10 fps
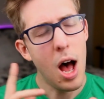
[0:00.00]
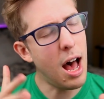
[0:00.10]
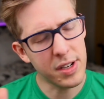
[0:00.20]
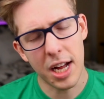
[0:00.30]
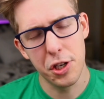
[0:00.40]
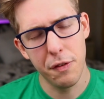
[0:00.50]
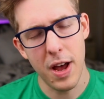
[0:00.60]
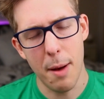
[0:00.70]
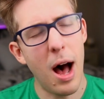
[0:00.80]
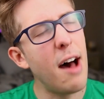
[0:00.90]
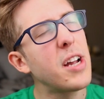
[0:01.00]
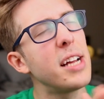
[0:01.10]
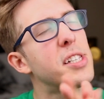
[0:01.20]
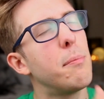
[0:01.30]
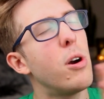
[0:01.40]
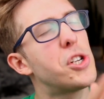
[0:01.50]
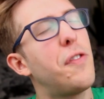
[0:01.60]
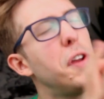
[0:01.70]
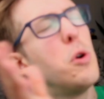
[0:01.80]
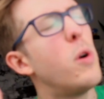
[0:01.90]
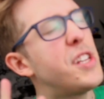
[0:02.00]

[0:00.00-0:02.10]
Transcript: I've got you, fam. I've got some merch for you.